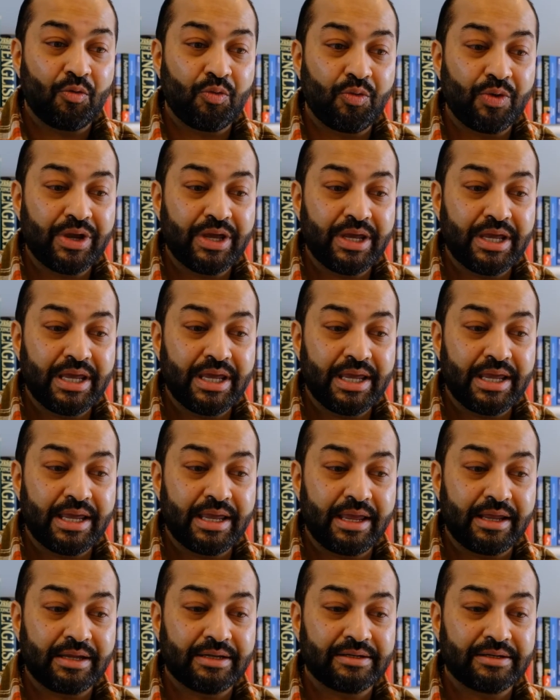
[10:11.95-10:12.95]

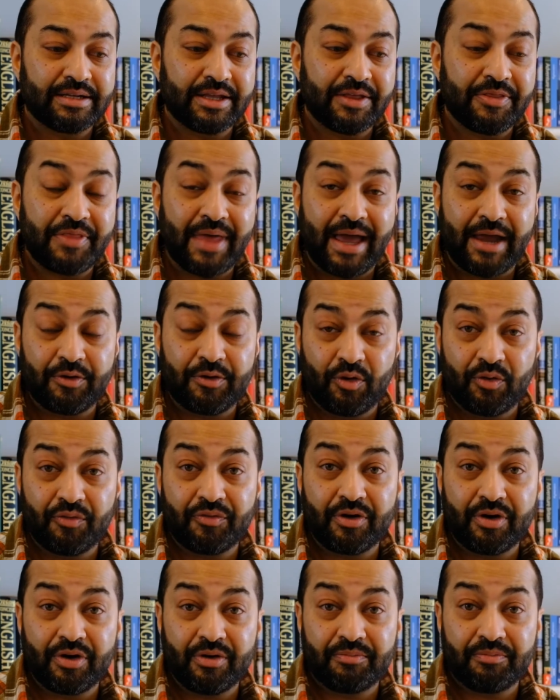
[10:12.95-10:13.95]
We did that
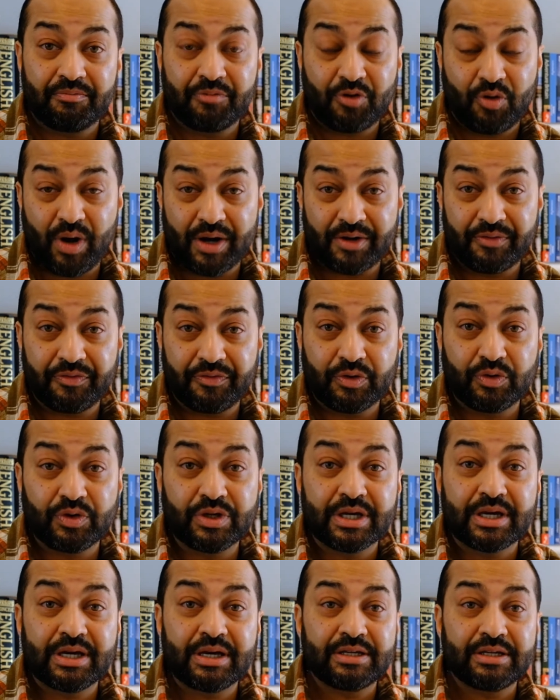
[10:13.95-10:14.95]
over quite a few
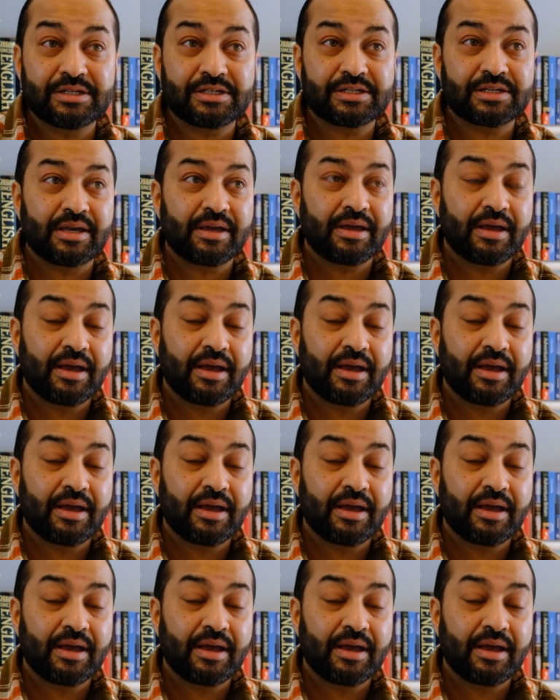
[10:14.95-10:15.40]
years.